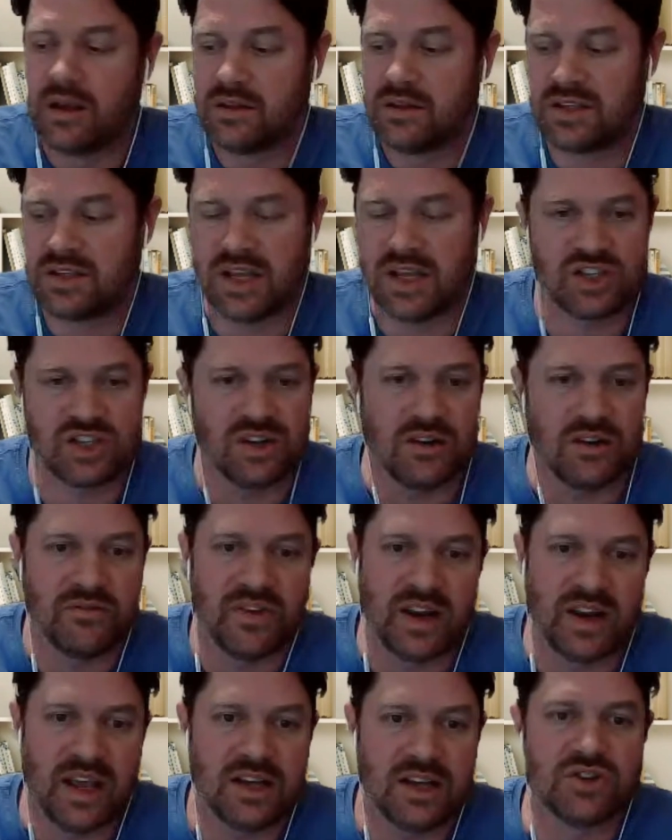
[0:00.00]
section on
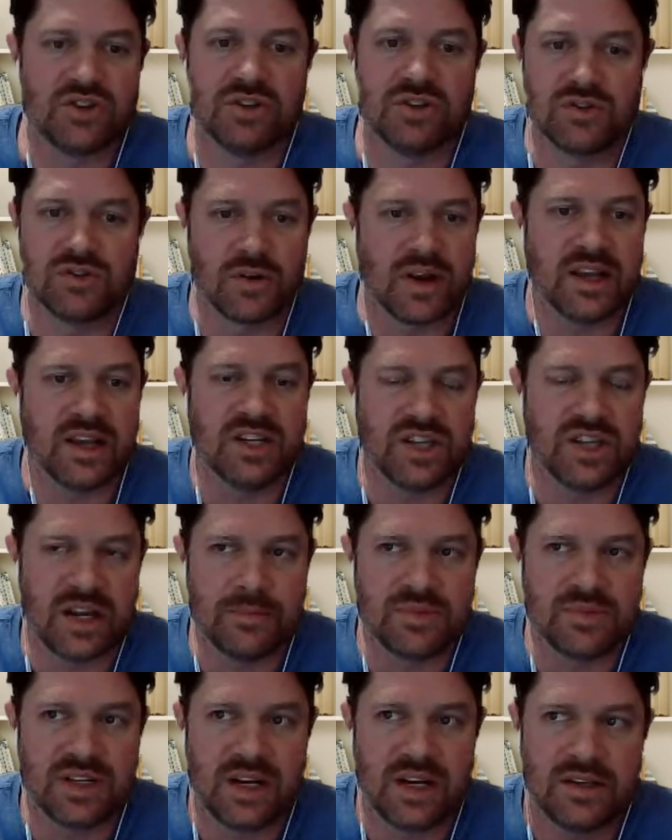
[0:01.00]
financials or
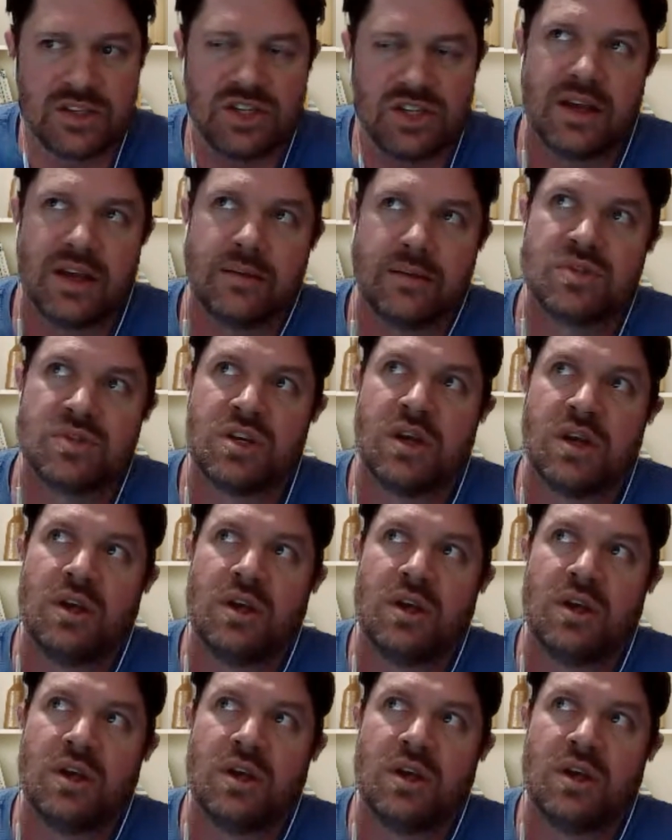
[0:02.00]
AGMs and SGMs,